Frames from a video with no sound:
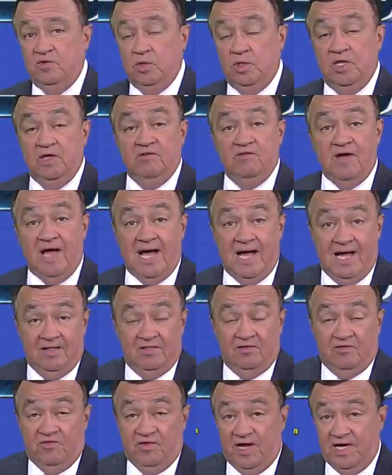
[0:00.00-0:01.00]
if you live
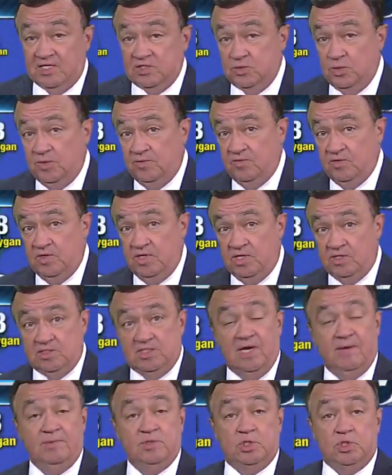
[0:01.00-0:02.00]
on the Fox River there.
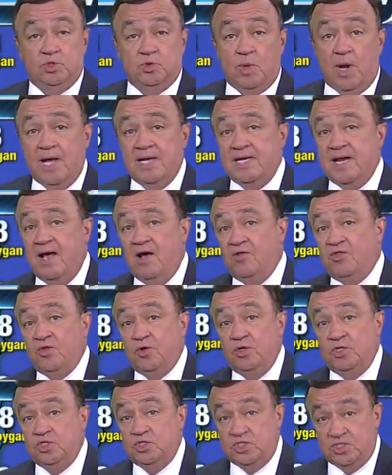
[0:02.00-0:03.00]
Temperatures right now
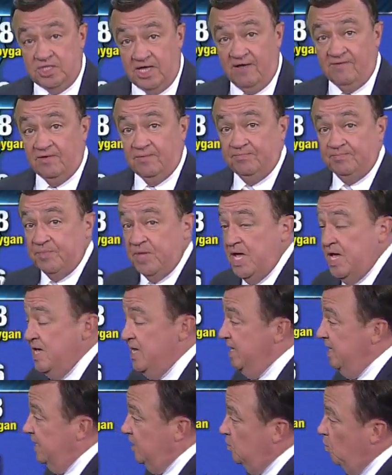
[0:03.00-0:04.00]
37
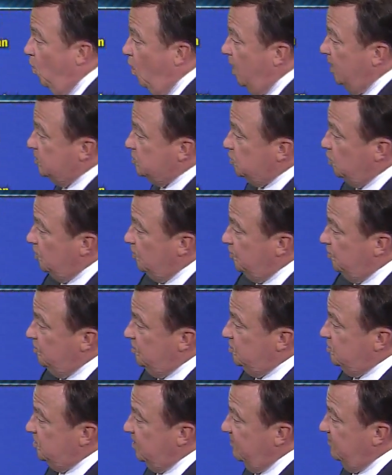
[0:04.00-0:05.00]
in Waukesha,
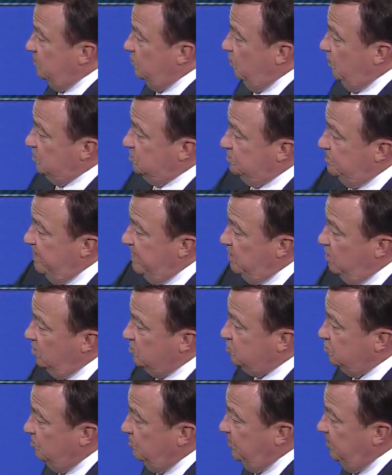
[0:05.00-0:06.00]
37 West Bend,
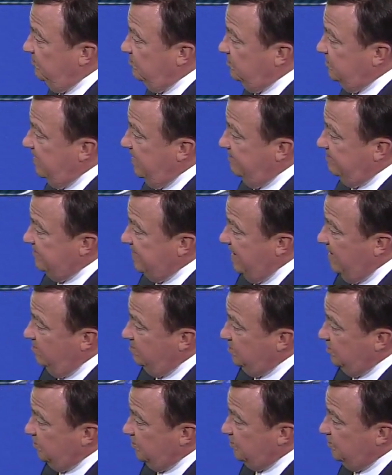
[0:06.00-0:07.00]
also Beaver Dam
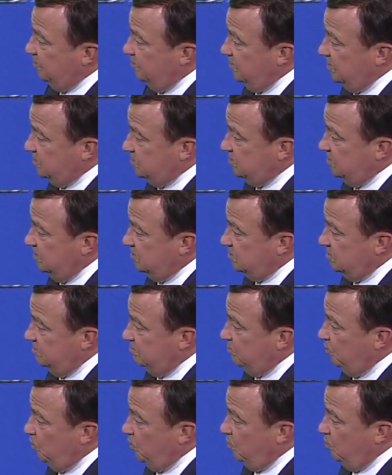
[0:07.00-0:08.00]
down to 36
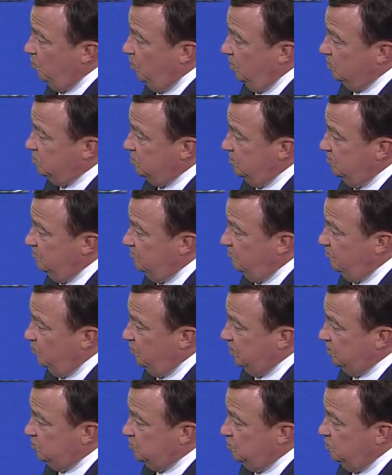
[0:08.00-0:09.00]
in Port Washington,
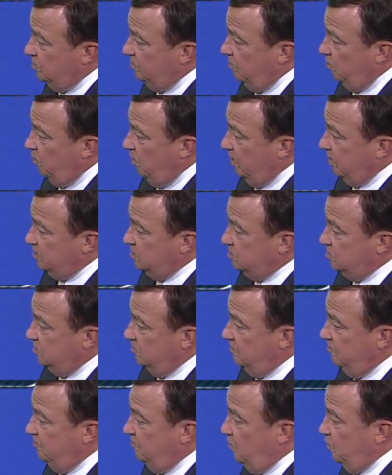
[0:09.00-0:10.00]
42 in Milwaukee,
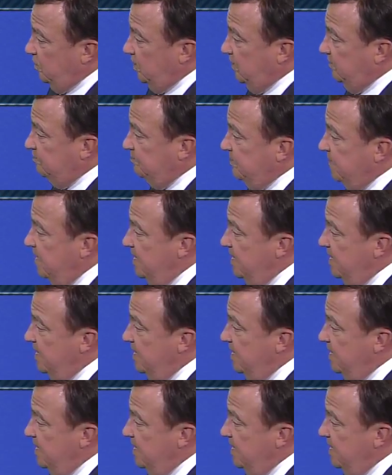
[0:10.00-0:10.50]
still 40